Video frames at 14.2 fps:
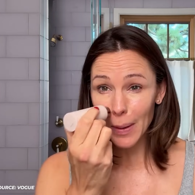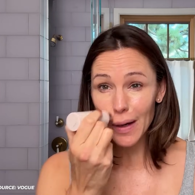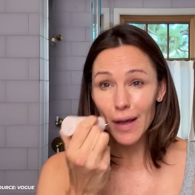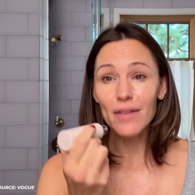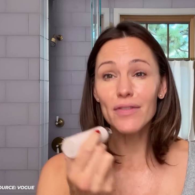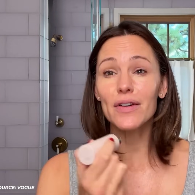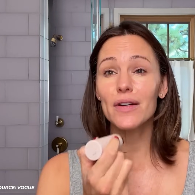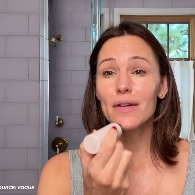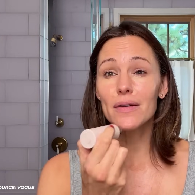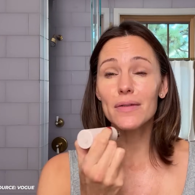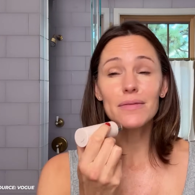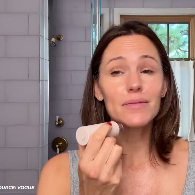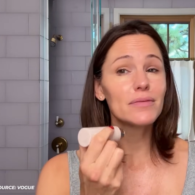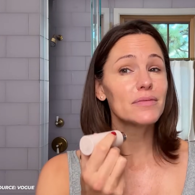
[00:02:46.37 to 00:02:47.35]
This
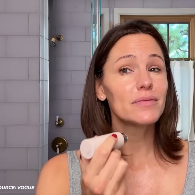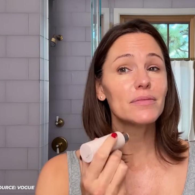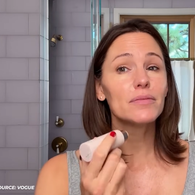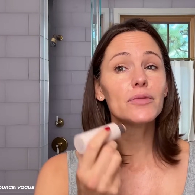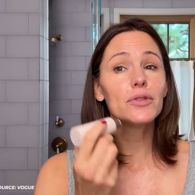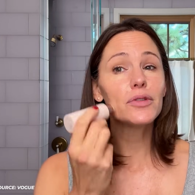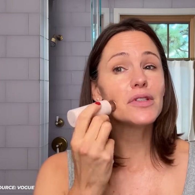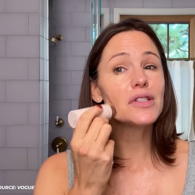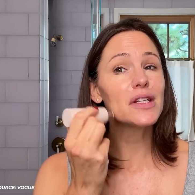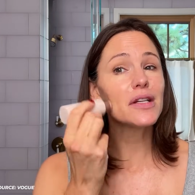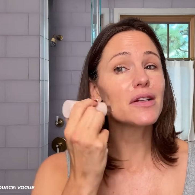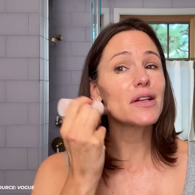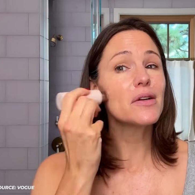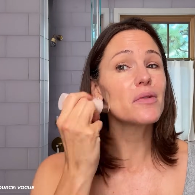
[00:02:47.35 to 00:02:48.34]
ensures I'm evening out
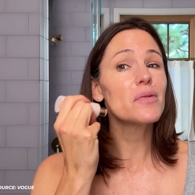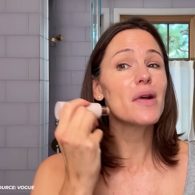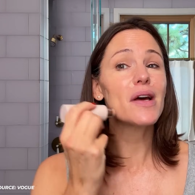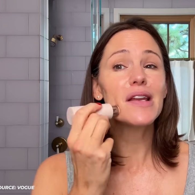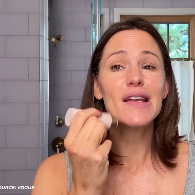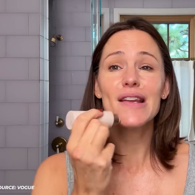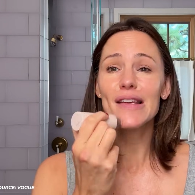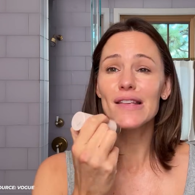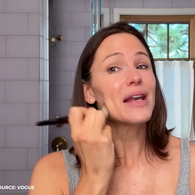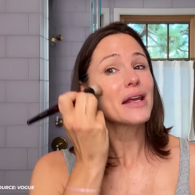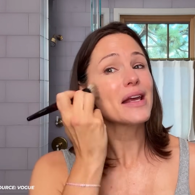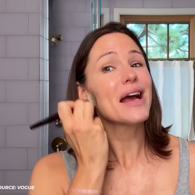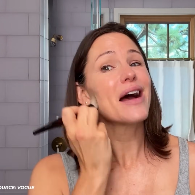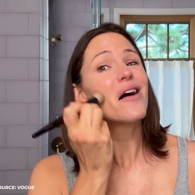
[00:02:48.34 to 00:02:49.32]
my skin tone
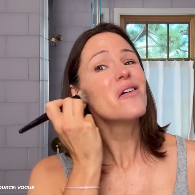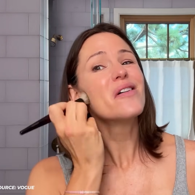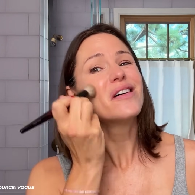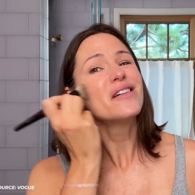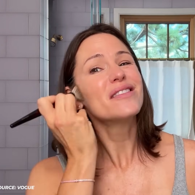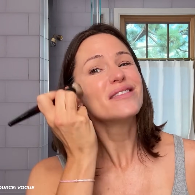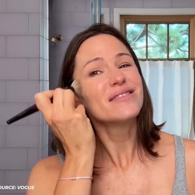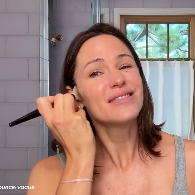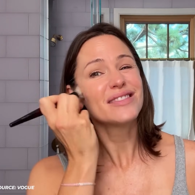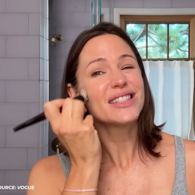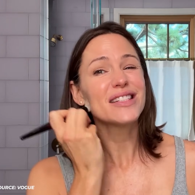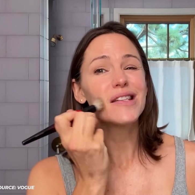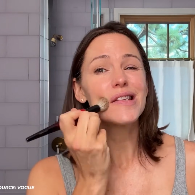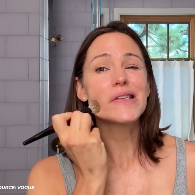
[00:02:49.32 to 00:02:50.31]
without emphasizing
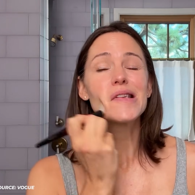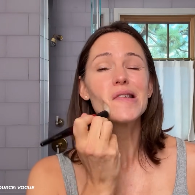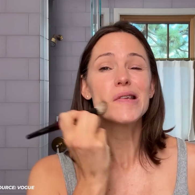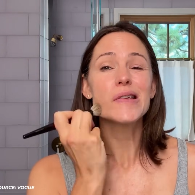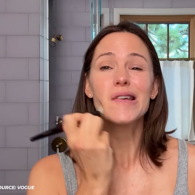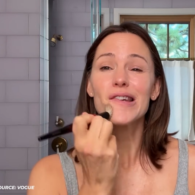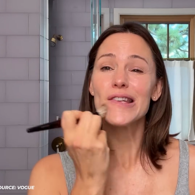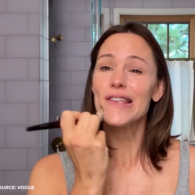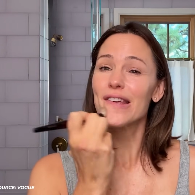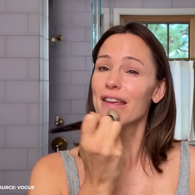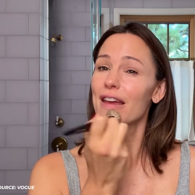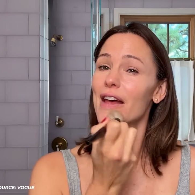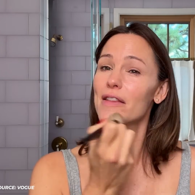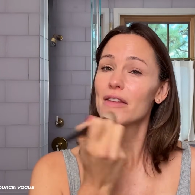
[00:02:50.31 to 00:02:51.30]
texture.
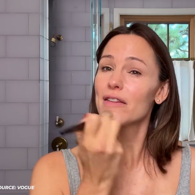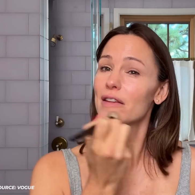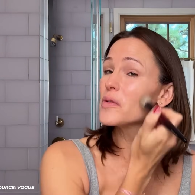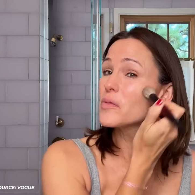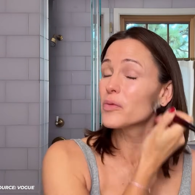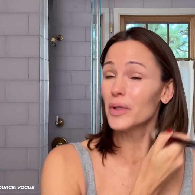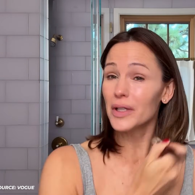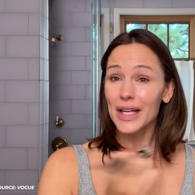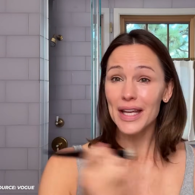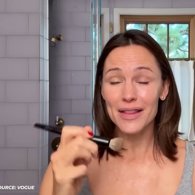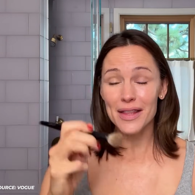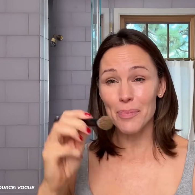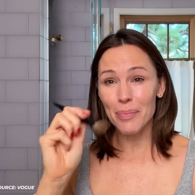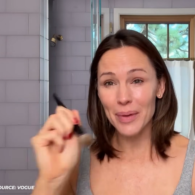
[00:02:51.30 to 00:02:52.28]
One
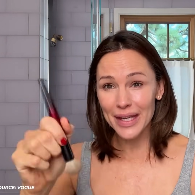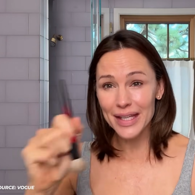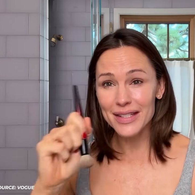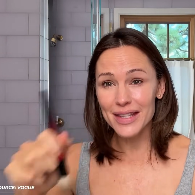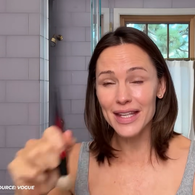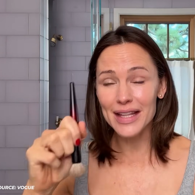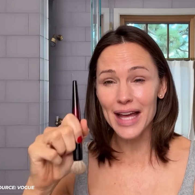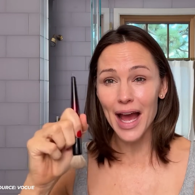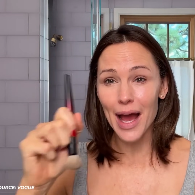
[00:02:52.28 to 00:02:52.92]
trick I swear